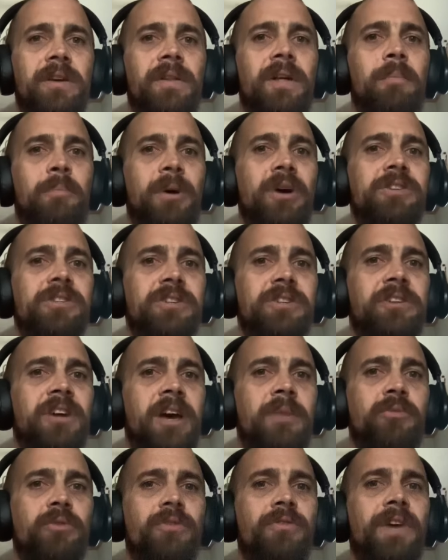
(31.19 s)
a bunch of
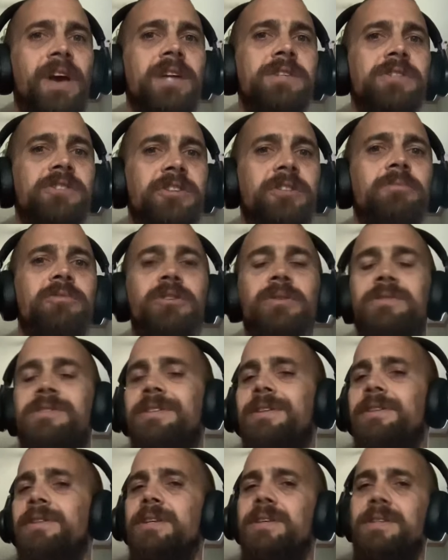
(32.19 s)
times real fast, Jim Jones
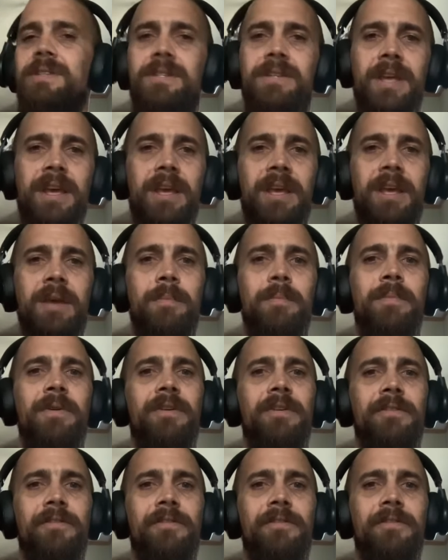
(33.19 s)
did the same